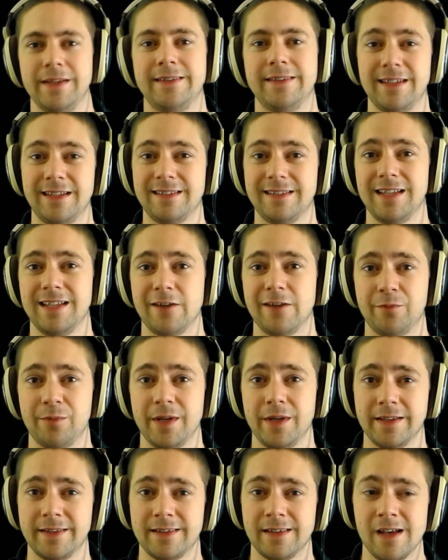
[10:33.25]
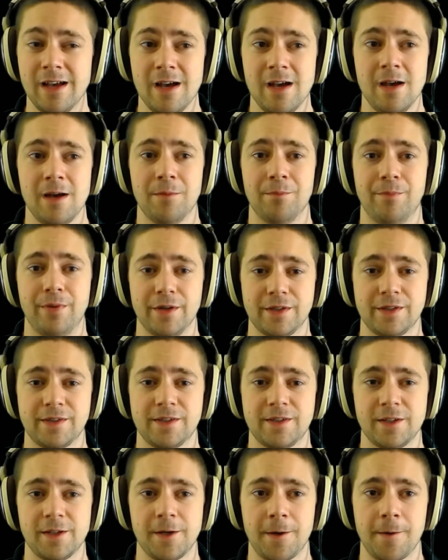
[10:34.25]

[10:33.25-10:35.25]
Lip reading: 60 FPS, but